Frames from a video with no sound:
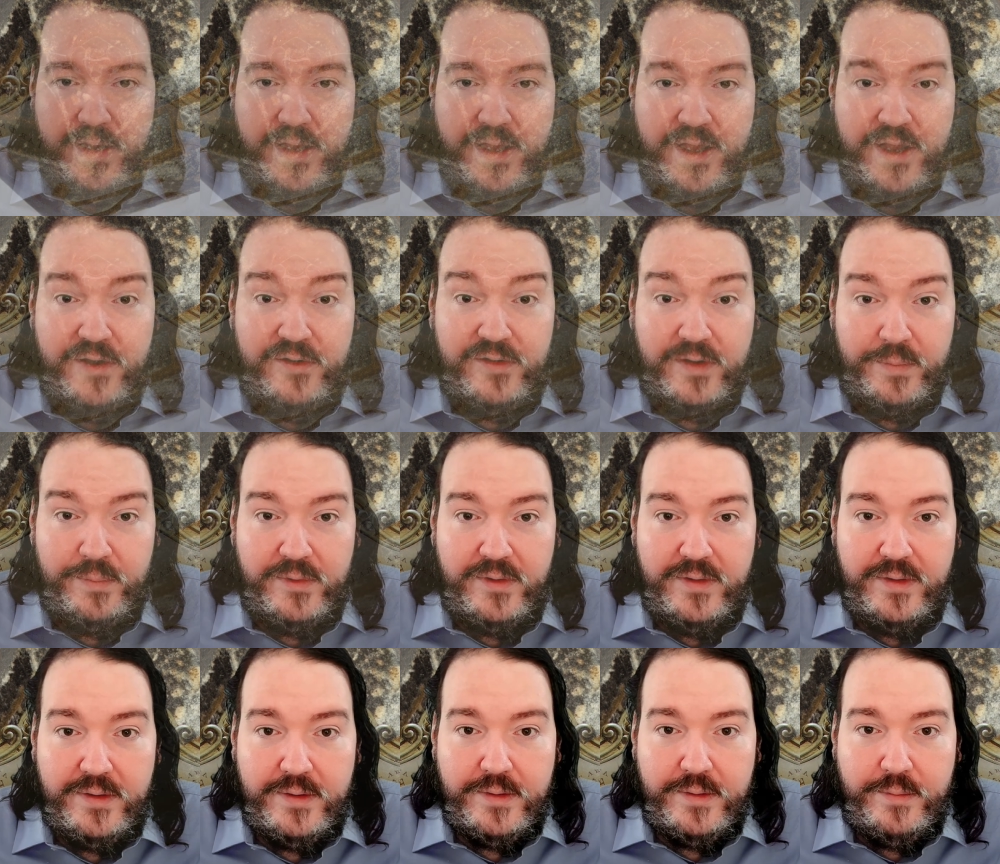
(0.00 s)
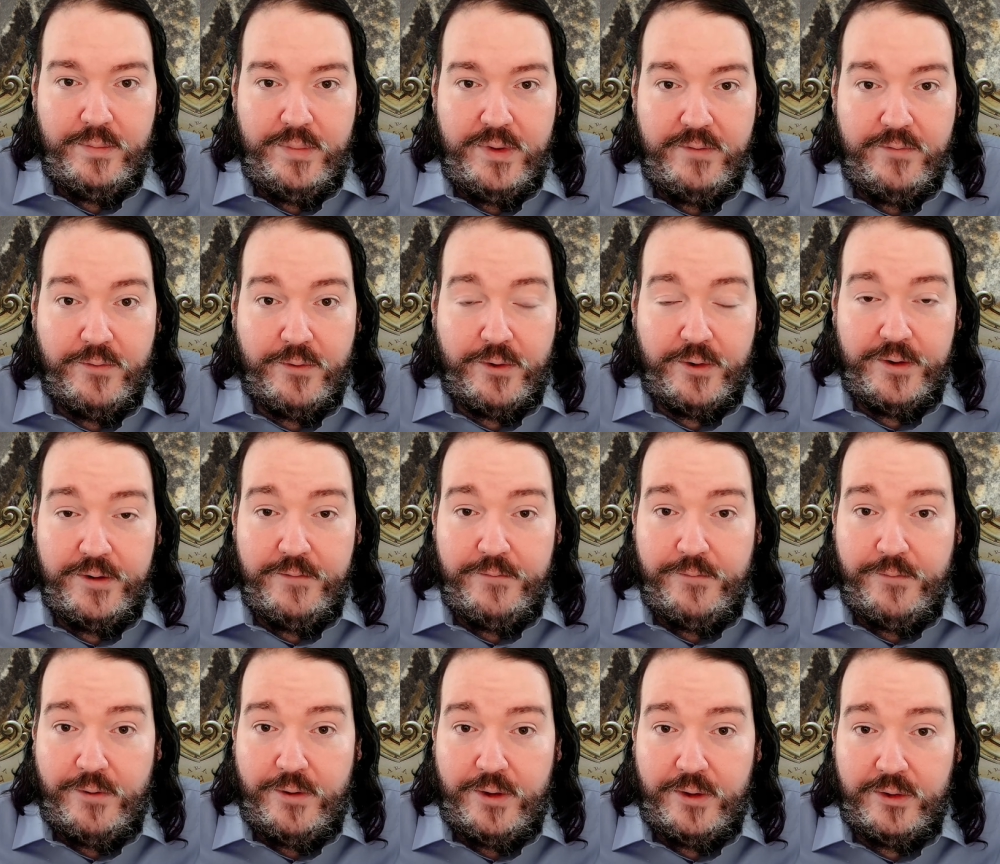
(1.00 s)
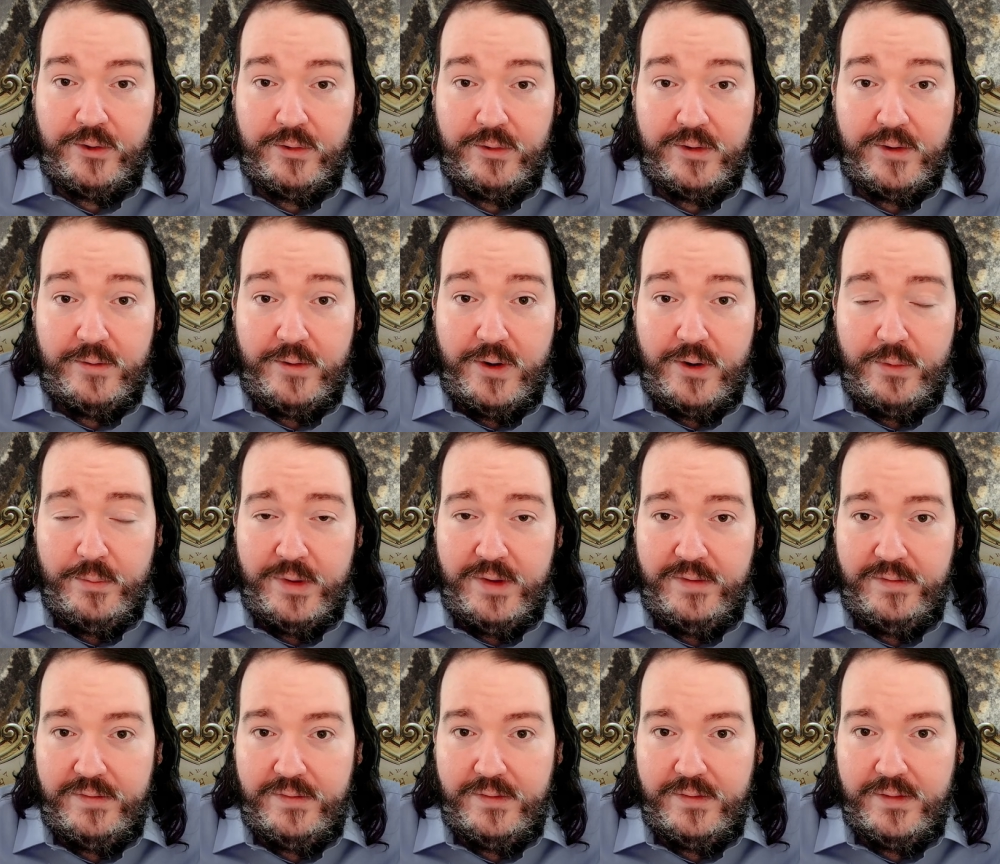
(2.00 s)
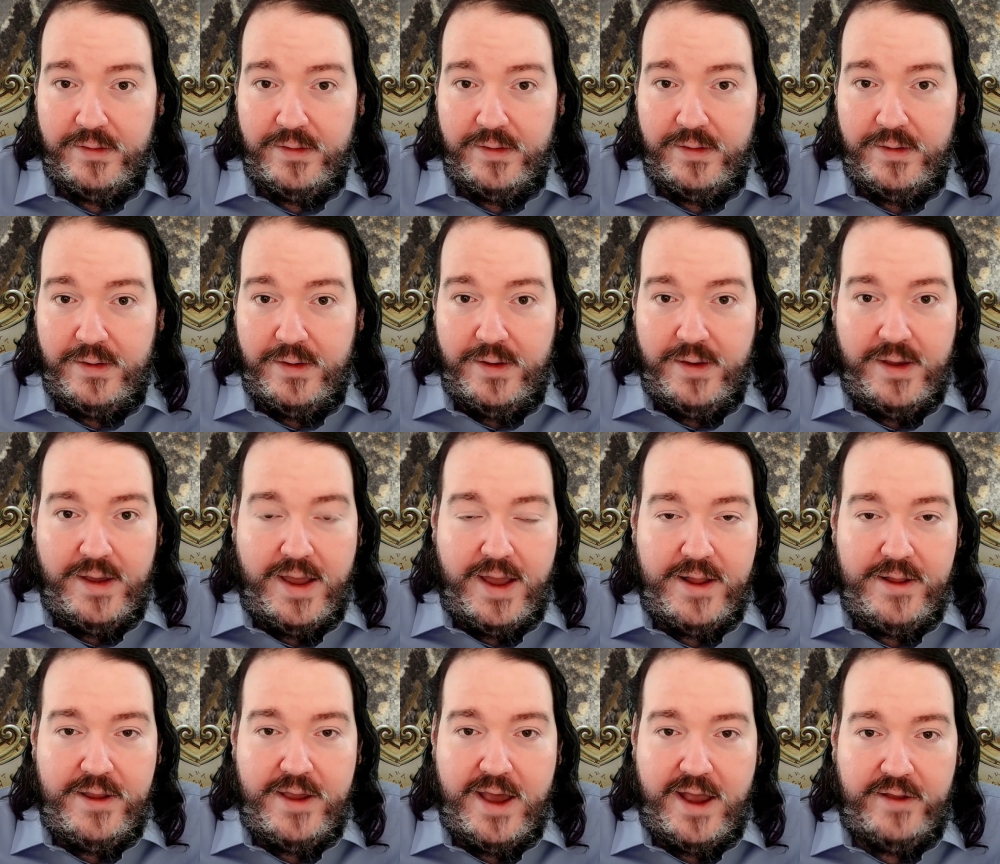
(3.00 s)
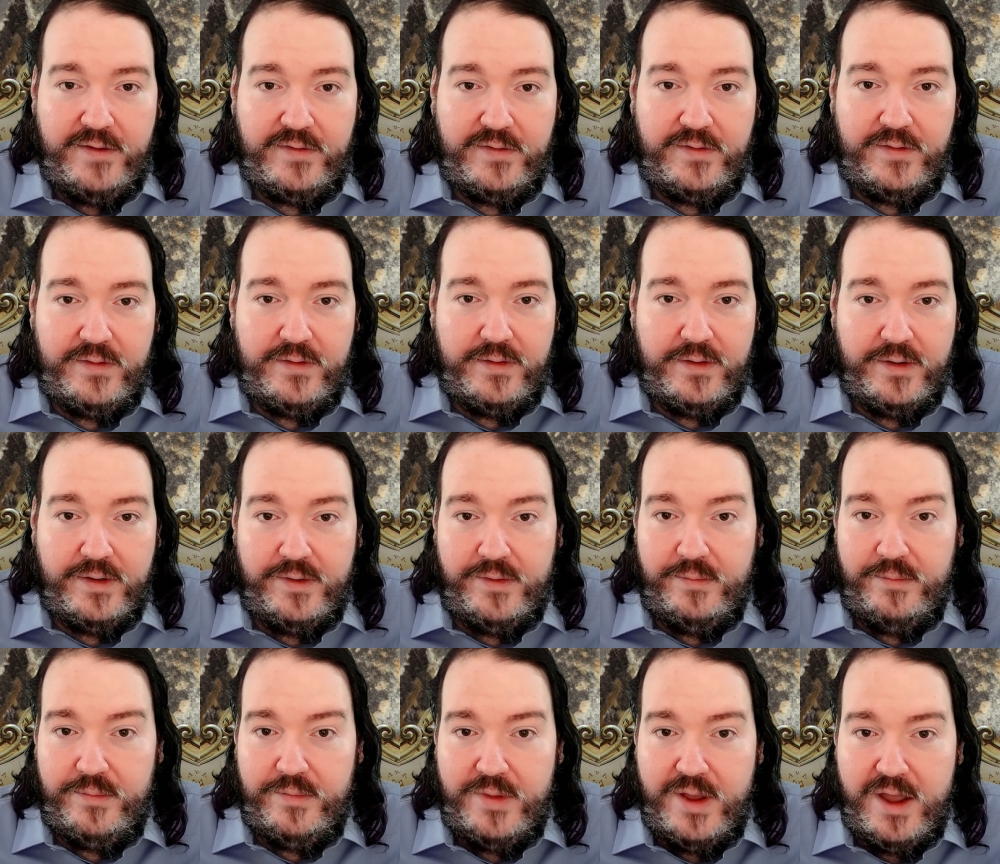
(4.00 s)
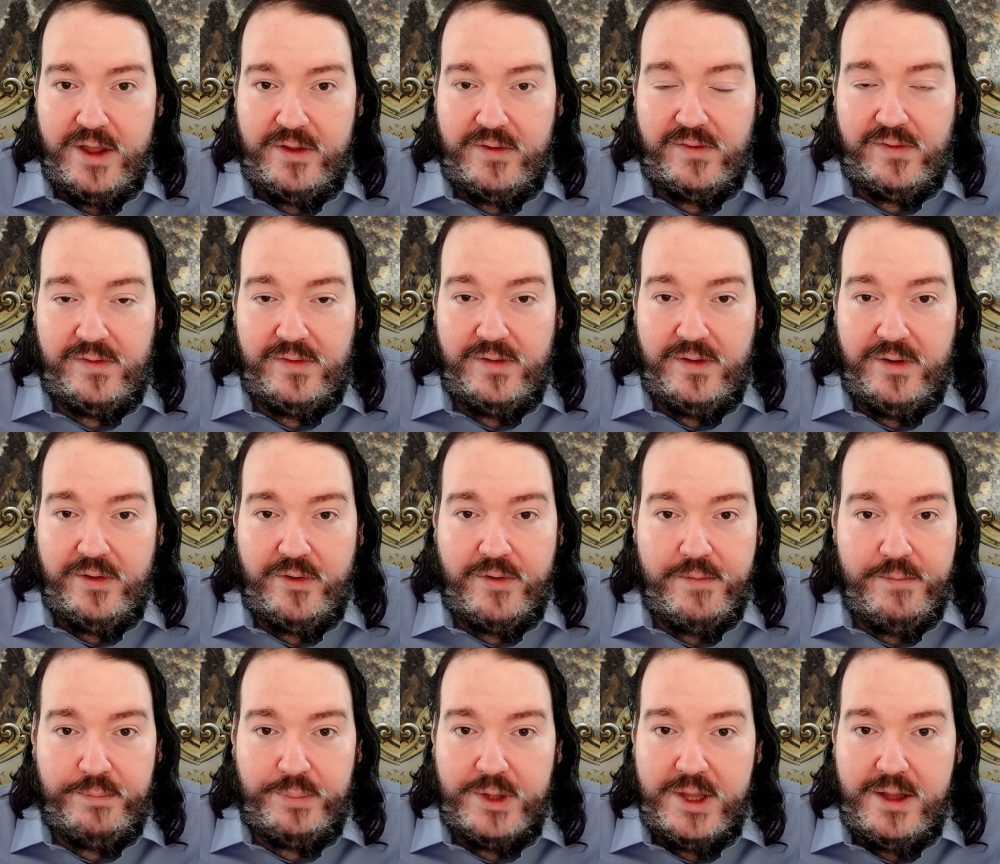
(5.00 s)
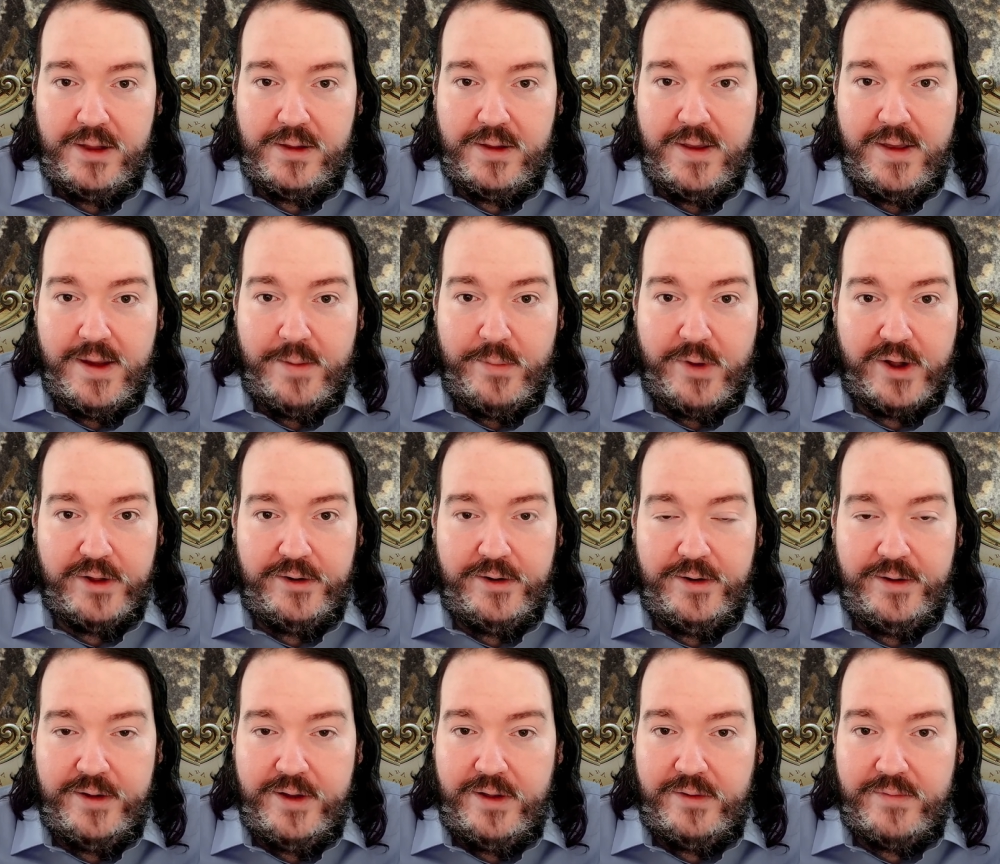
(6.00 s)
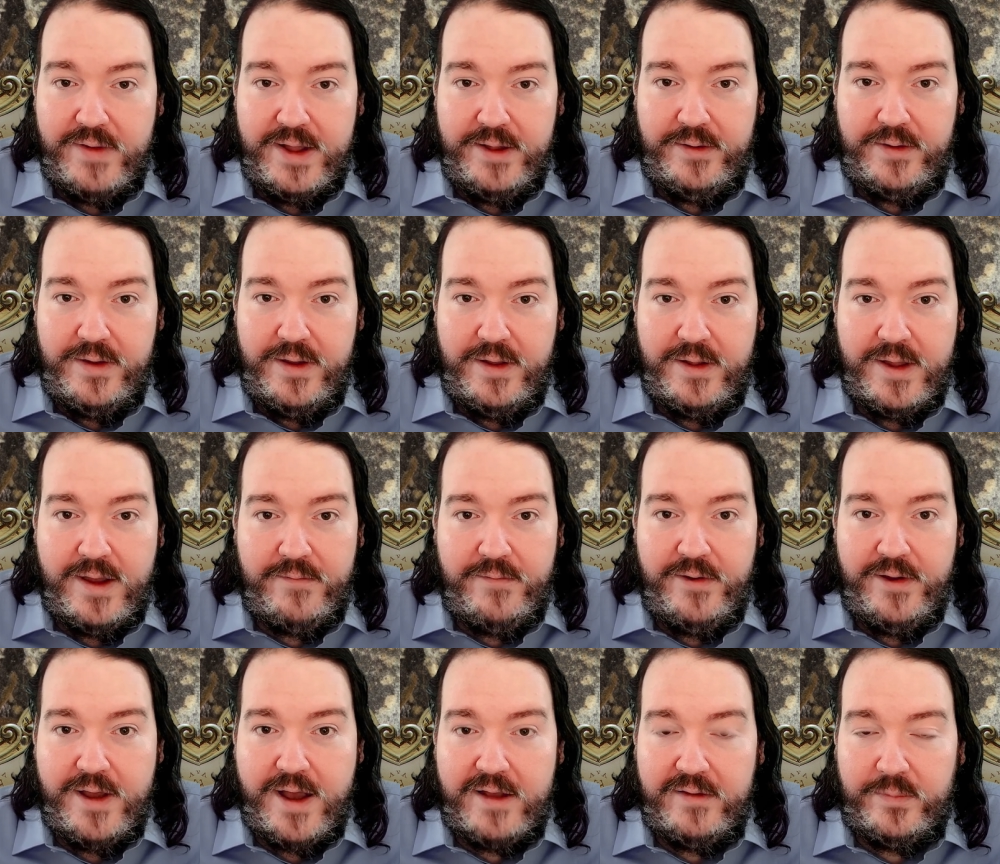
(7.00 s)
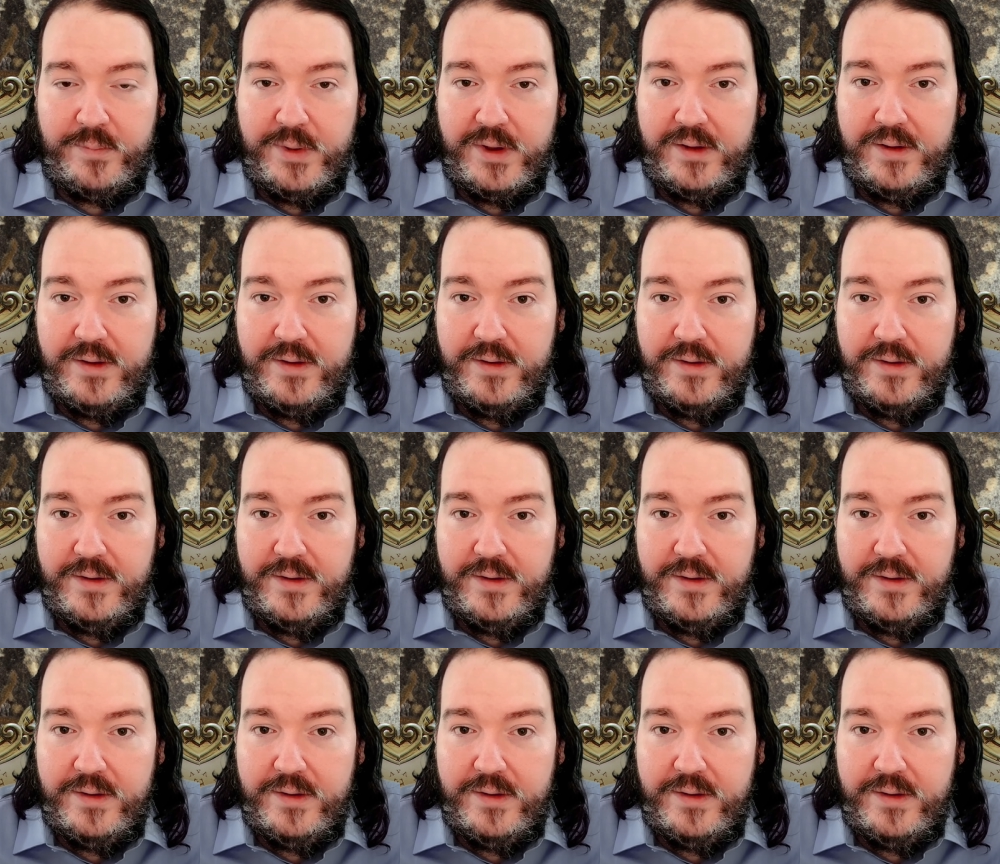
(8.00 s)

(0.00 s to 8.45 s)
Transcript: Egypt before the fall to the Romans. And yes, it's completely a modern D20 in every aspect.